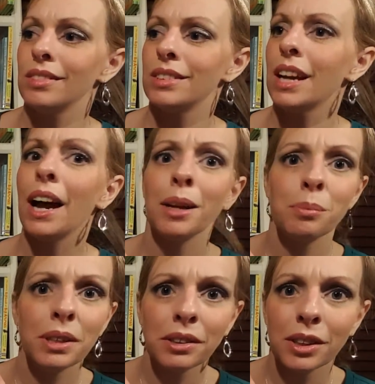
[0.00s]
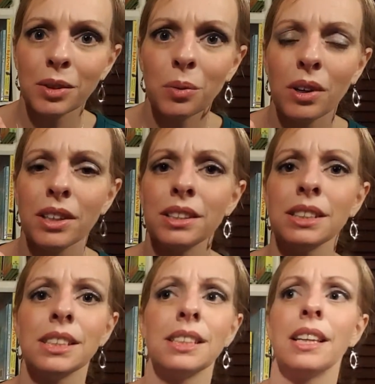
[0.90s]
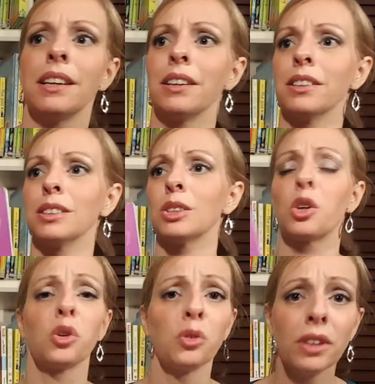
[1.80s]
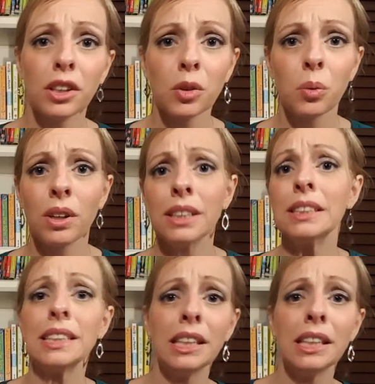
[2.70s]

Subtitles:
time period ones, there's career ones,